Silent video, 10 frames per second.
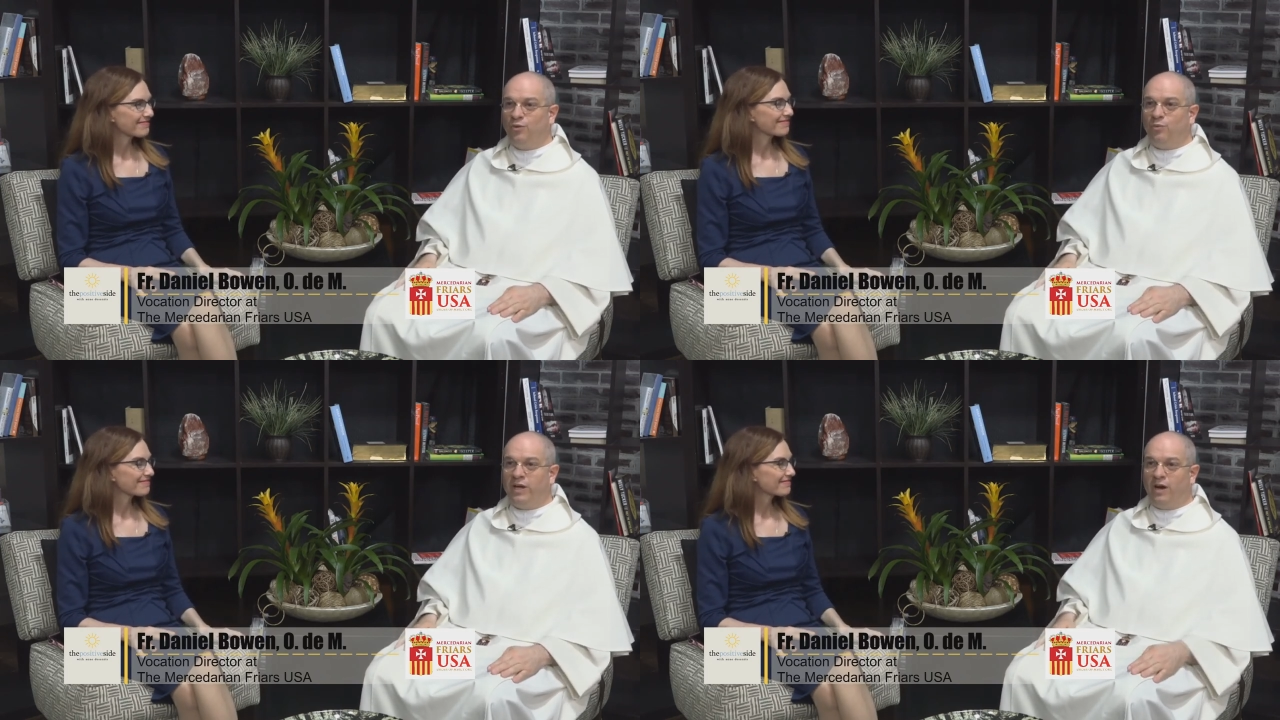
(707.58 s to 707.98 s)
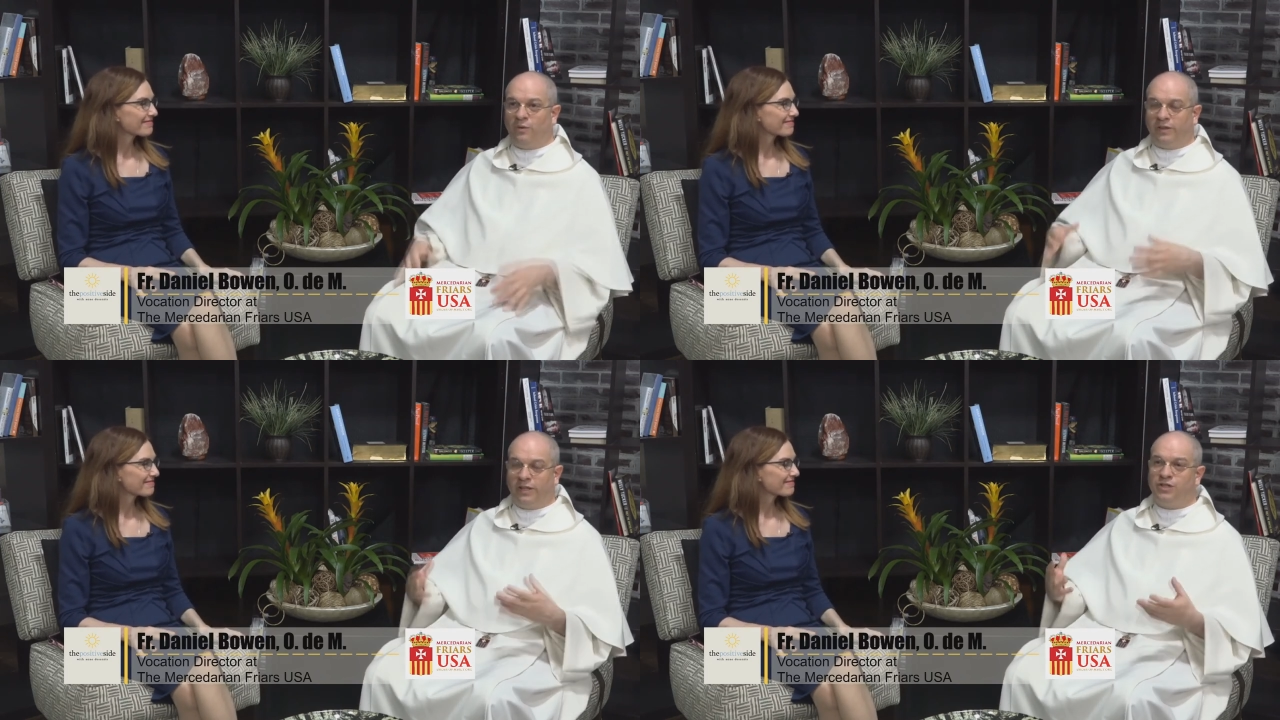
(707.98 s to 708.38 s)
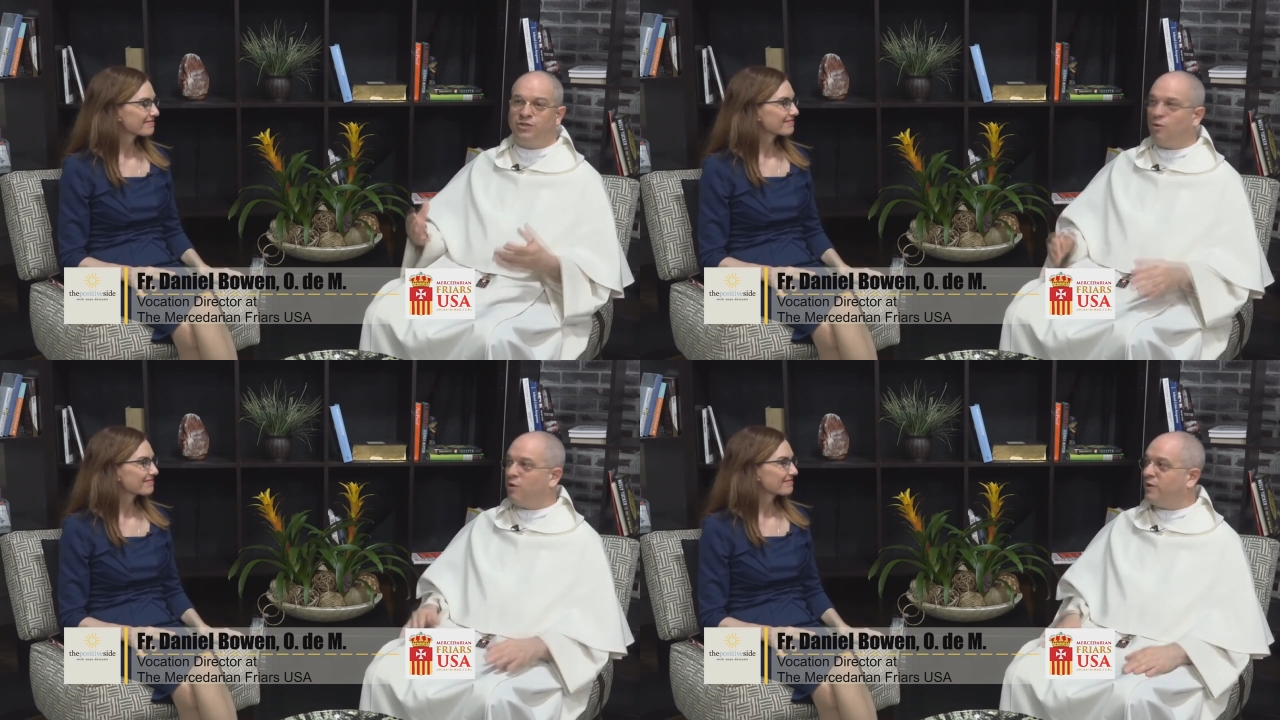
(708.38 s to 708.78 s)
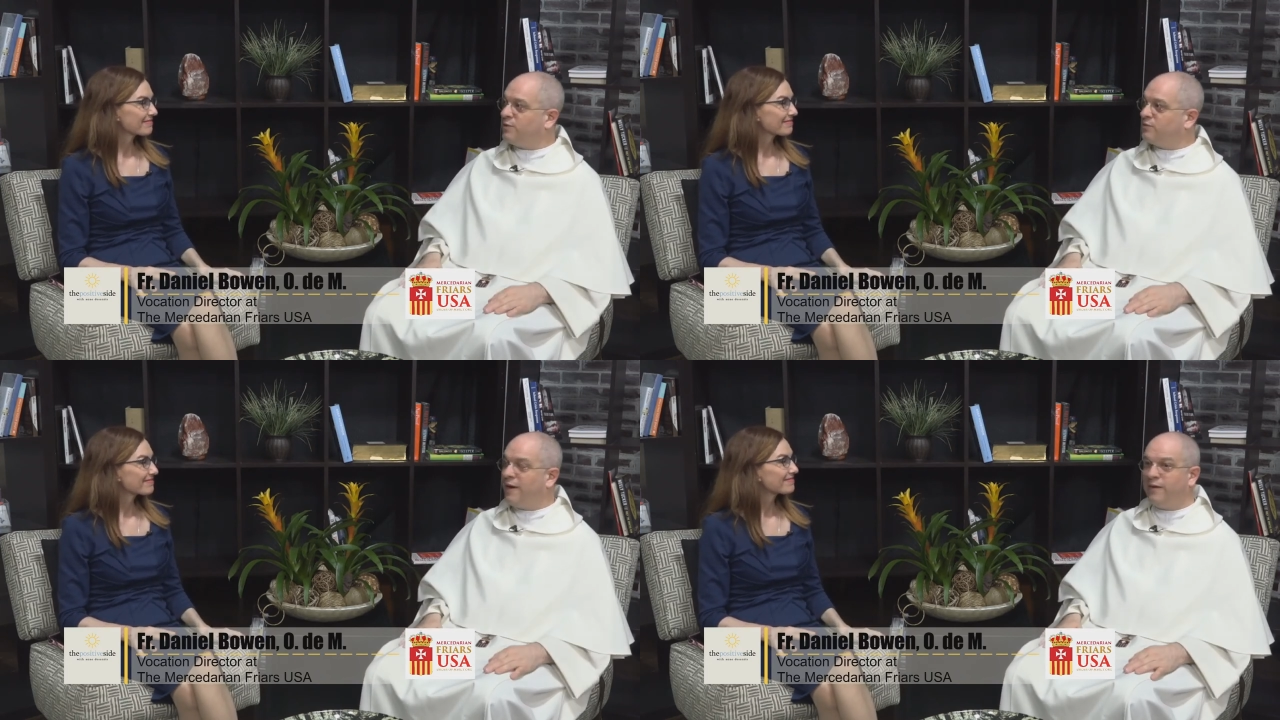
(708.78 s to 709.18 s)
Speaker 1: we are a religious order that
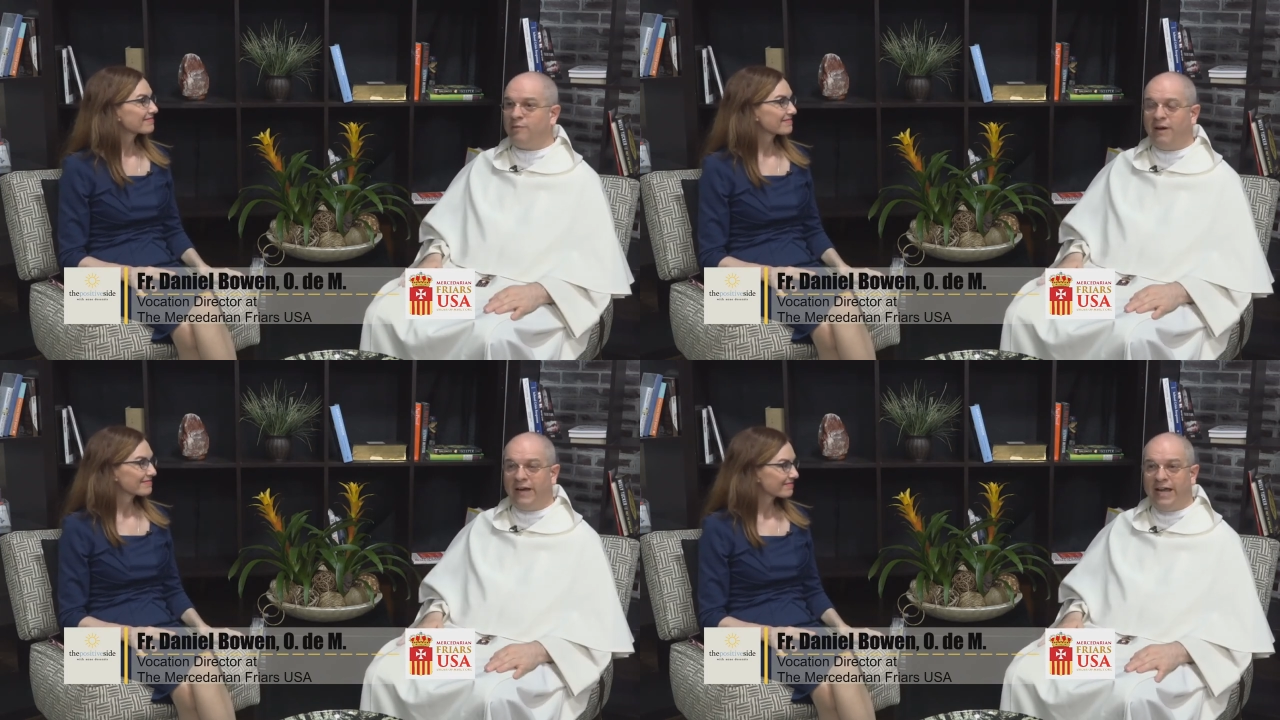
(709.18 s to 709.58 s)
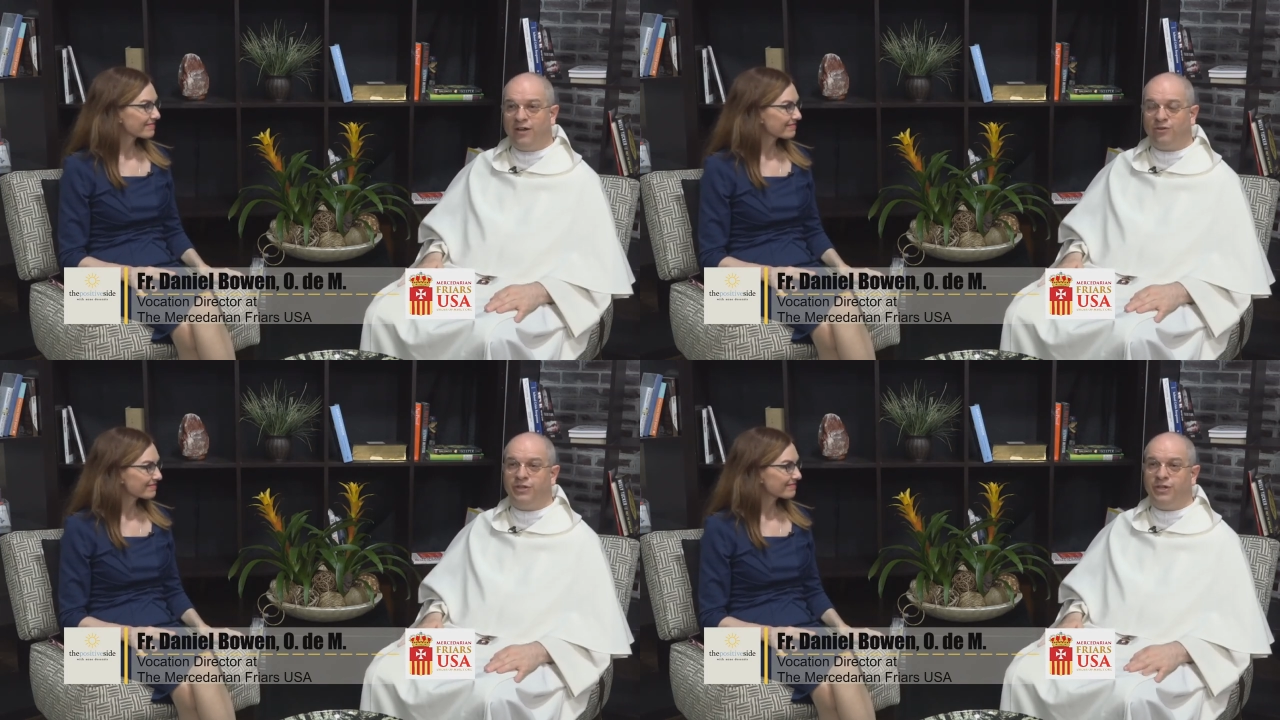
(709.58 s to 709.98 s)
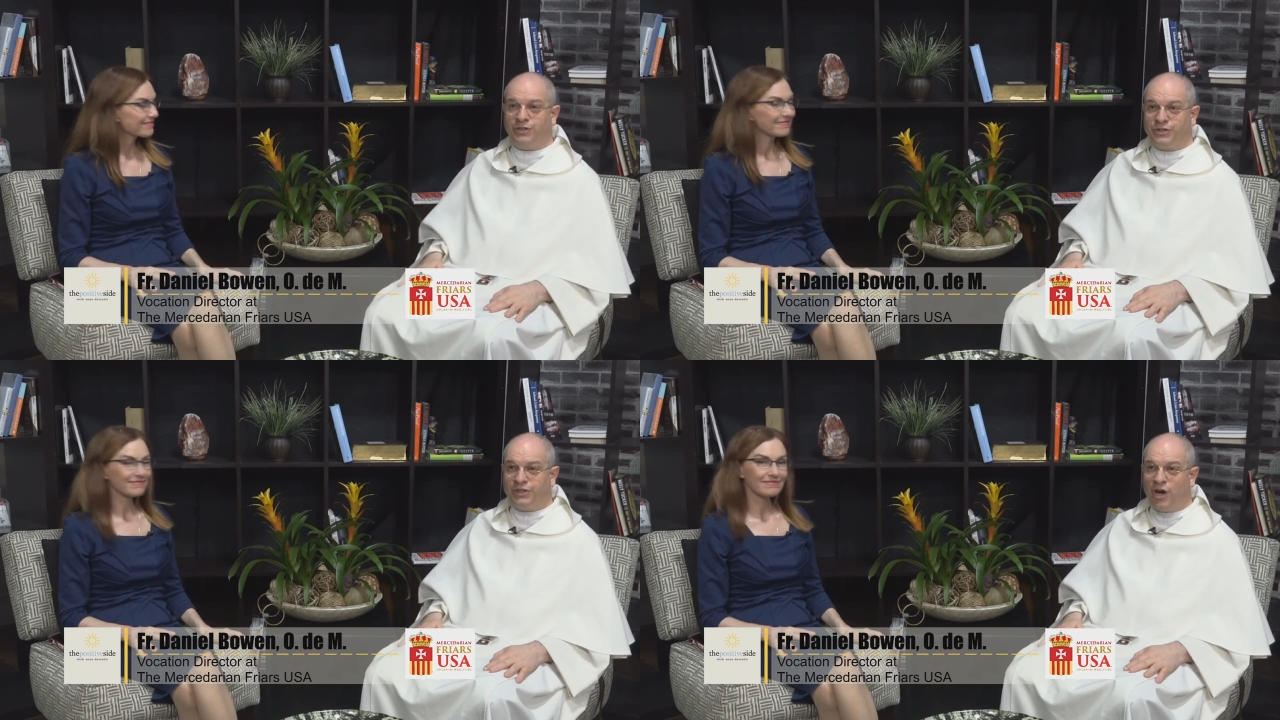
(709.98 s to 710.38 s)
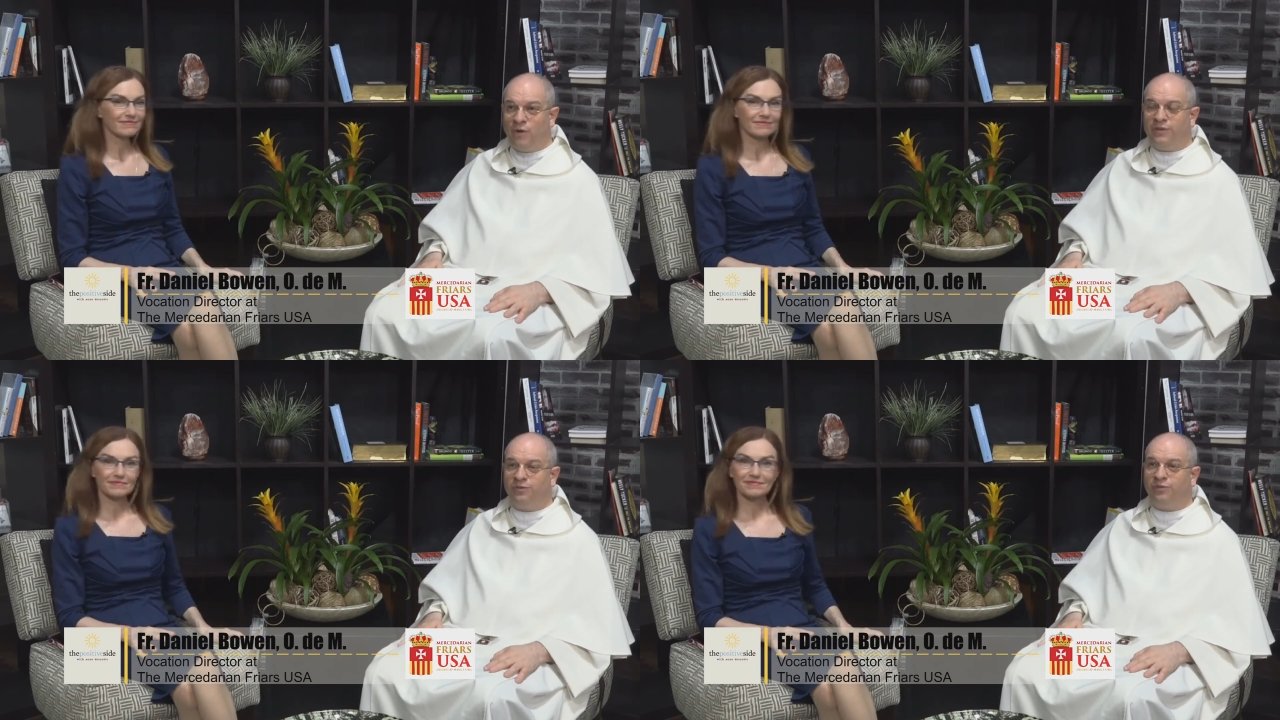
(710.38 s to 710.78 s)
was founded about eight hundred years ago in